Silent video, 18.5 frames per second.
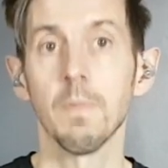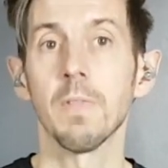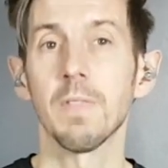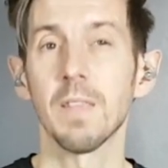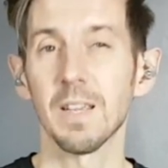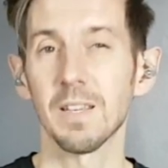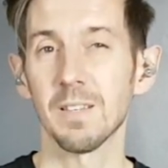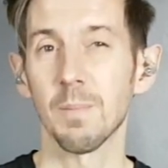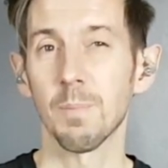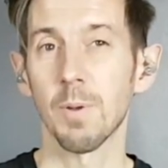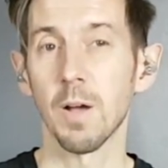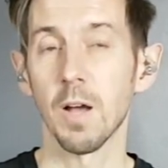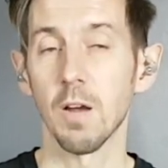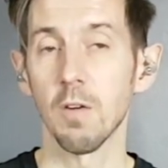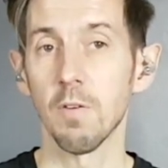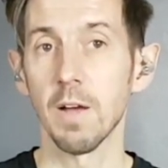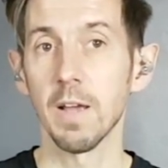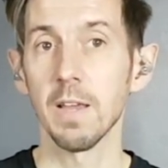That's the
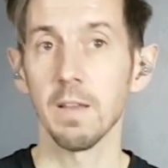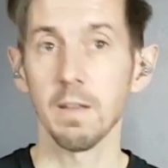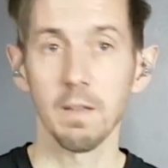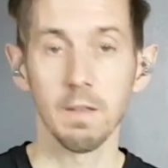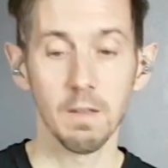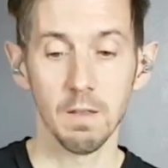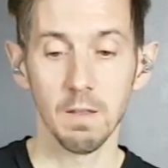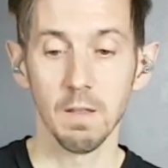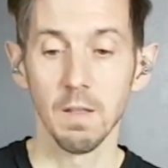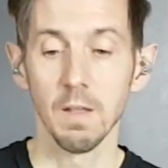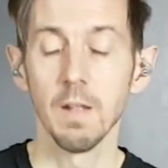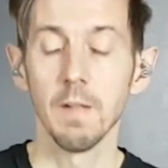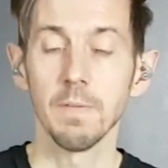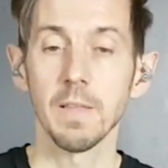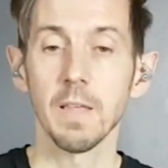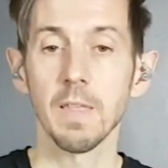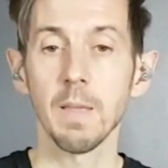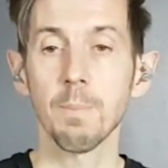part, right?
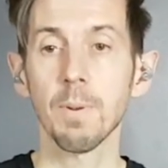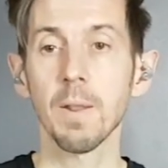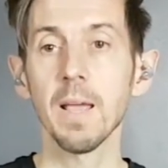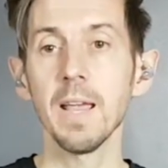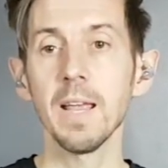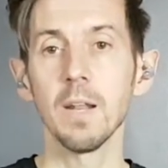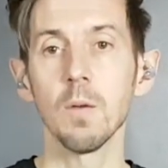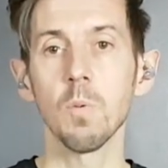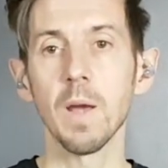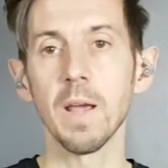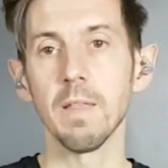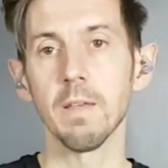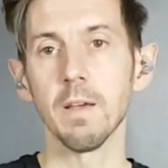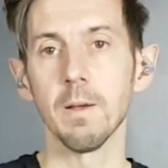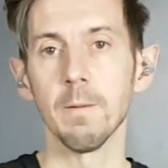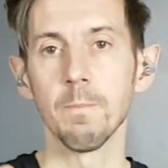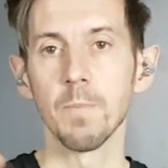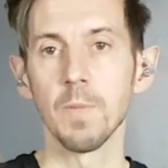Now they play it in a way
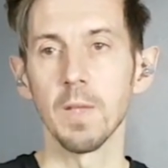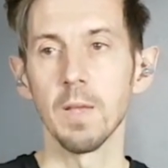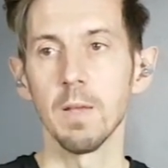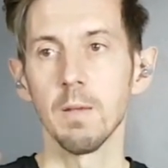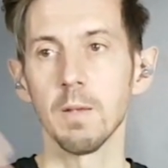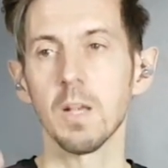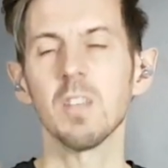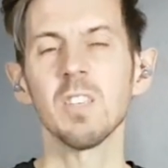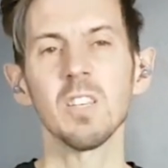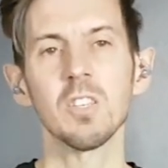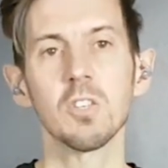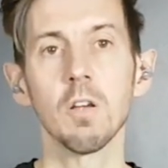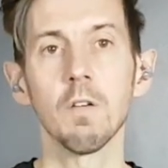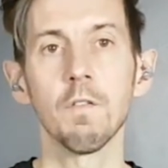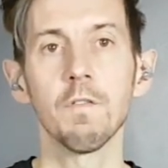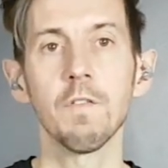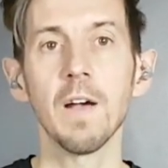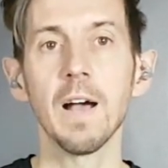that, because it's so
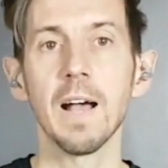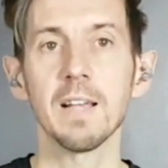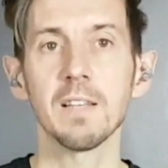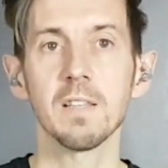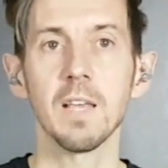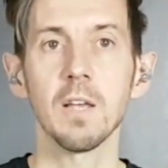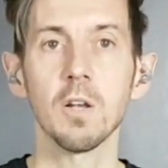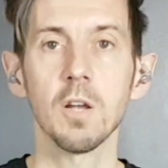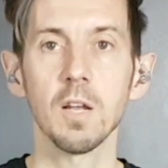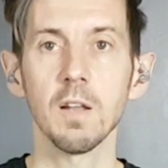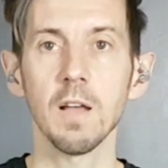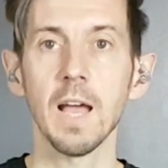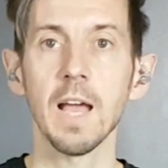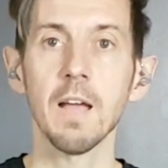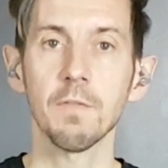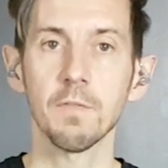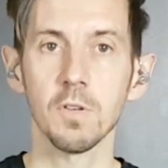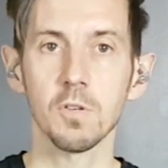fast, they kind of
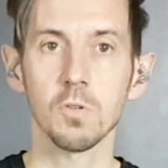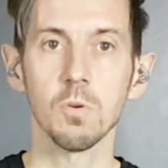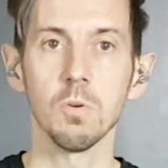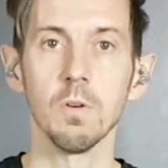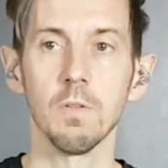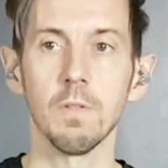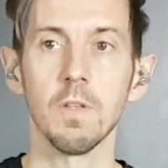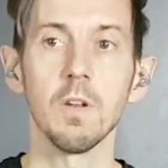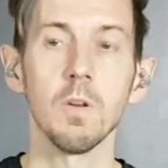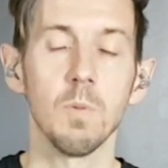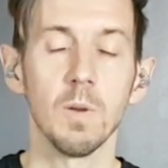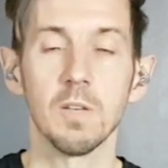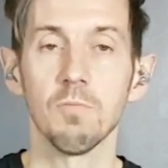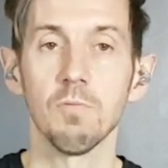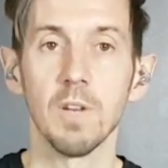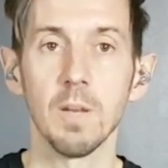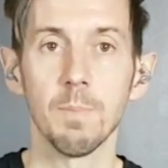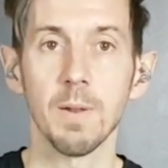have to sort of. The only way to
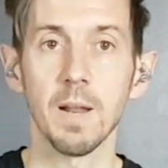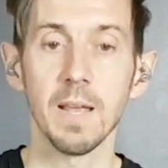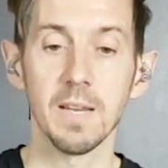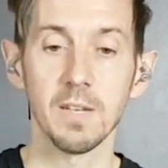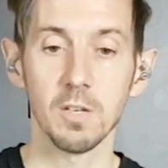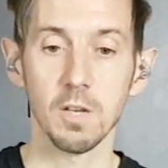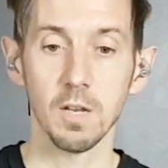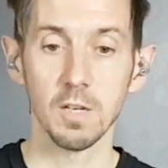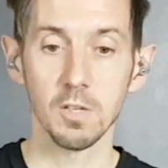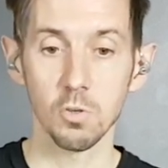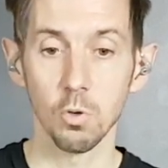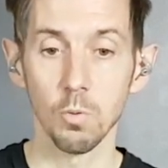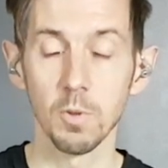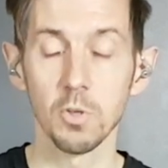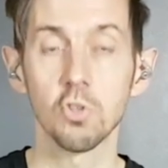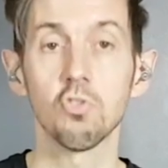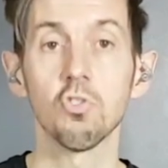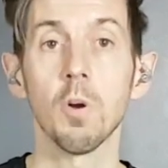really play it is to kind of
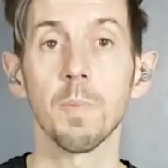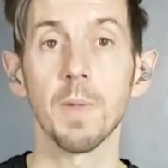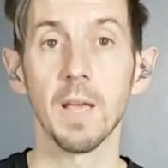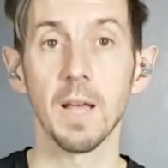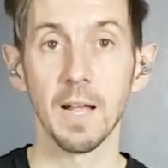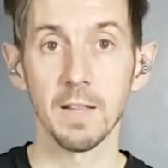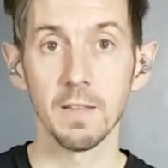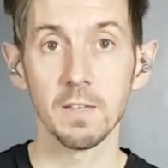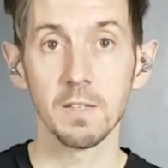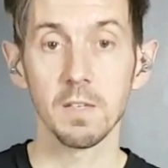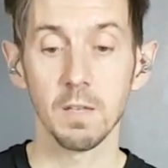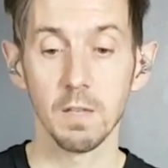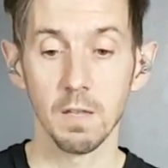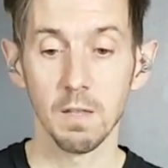almost drop your hands